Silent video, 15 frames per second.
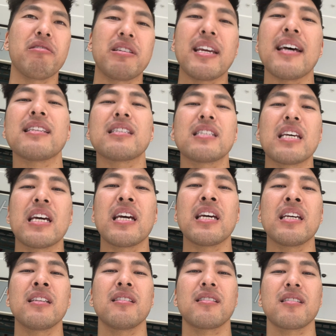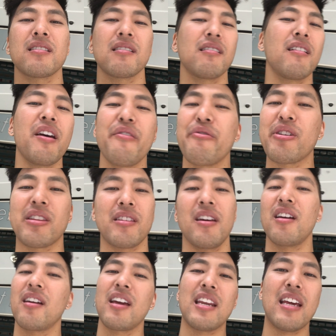iridescent,
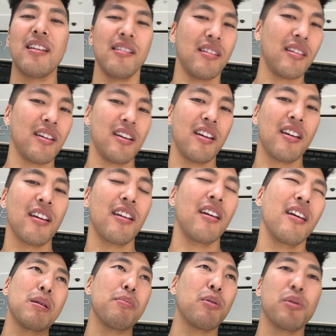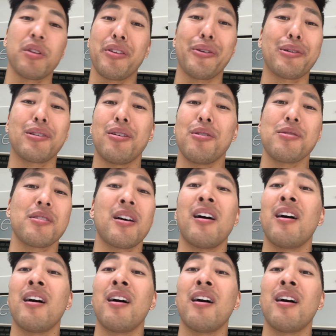everything and anything. People with no clothes